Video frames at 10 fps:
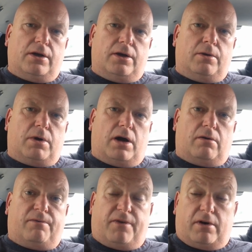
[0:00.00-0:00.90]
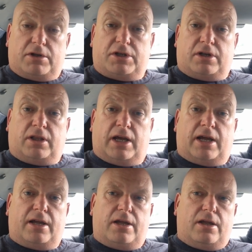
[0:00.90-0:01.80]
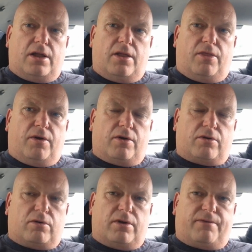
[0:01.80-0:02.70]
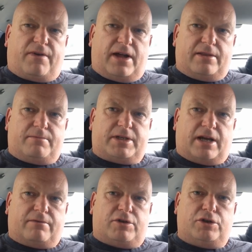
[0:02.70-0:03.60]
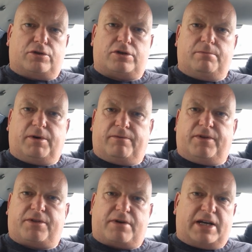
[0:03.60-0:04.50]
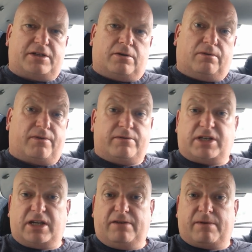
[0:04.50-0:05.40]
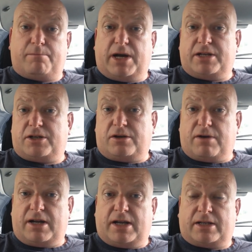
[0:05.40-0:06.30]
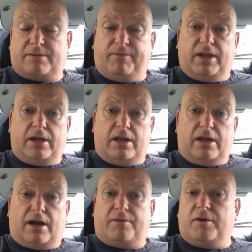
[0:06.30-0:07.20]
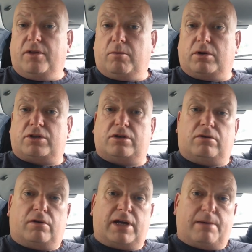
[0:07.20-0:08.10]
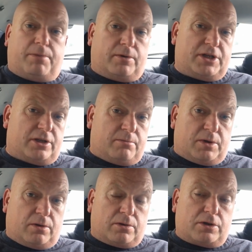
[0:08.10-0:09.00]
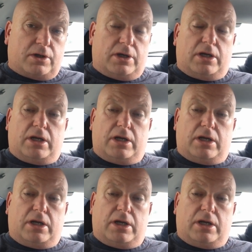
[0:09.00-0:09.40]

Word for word: who uh, unfortunately they're going to find themselves just above the threshold for receiving pension credit. And they're the ones that are going to get punished the most.